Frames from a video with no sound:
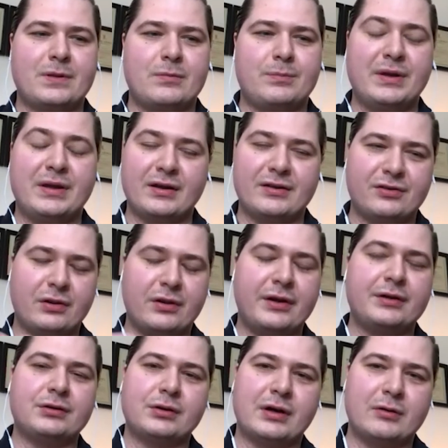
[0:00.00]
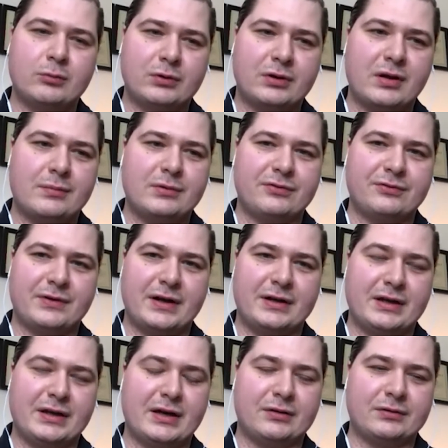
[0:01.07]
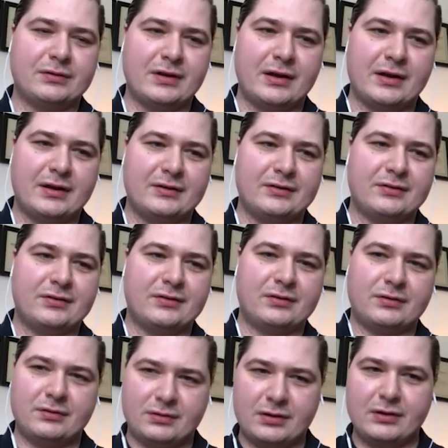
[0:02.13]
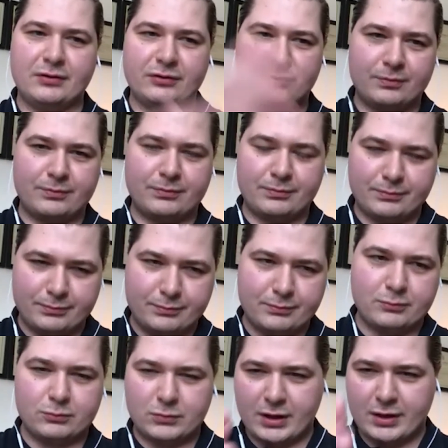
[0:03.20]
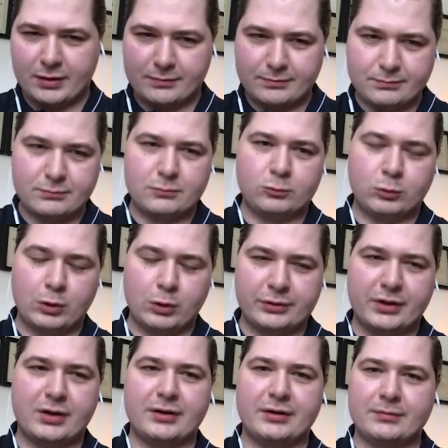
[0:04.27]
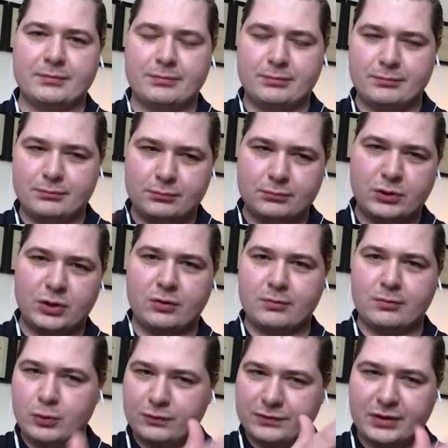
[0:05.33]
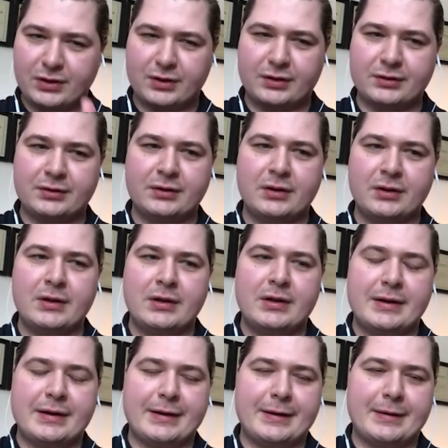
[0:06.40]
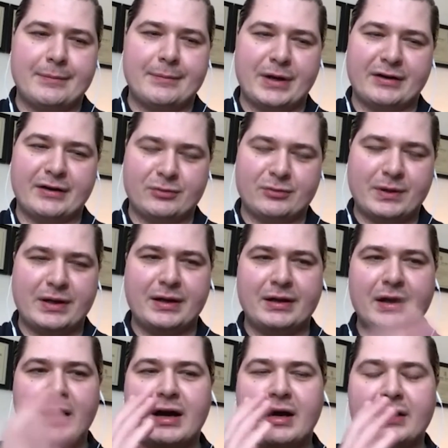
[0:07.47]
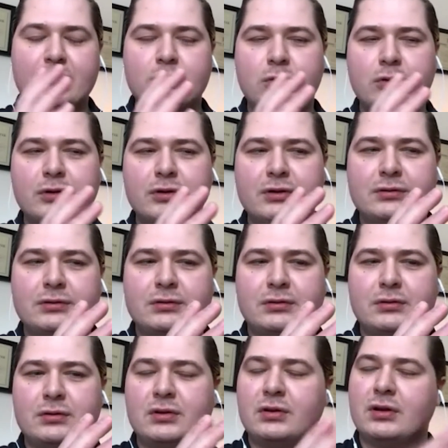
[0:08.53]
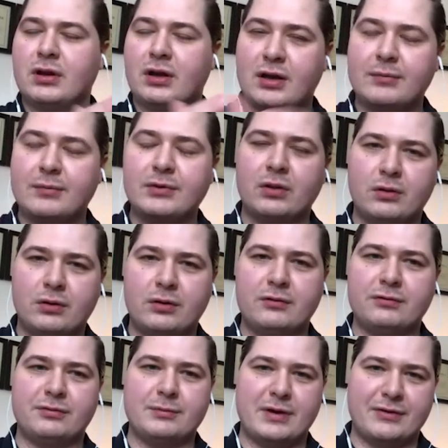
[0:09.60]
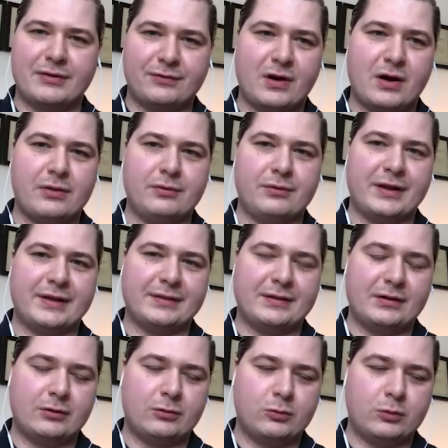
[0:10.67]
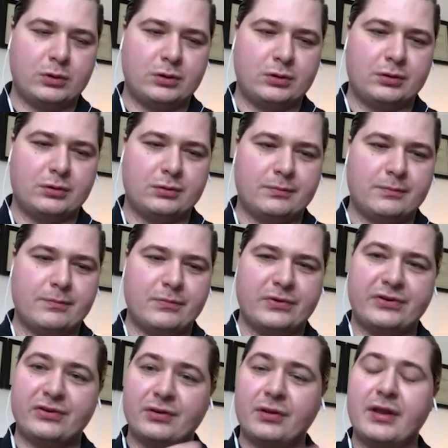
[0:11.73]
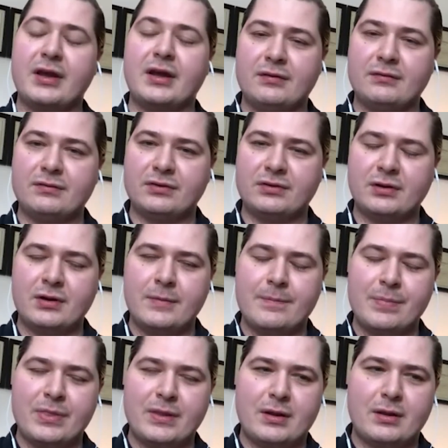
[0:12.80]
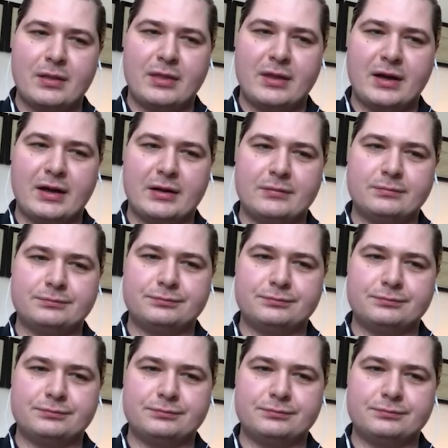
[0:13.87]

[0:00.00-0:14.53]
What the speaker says: Because later I would come to find out, as years rolled on, moved on, passed by, I would come to learn from my father that there were slaves that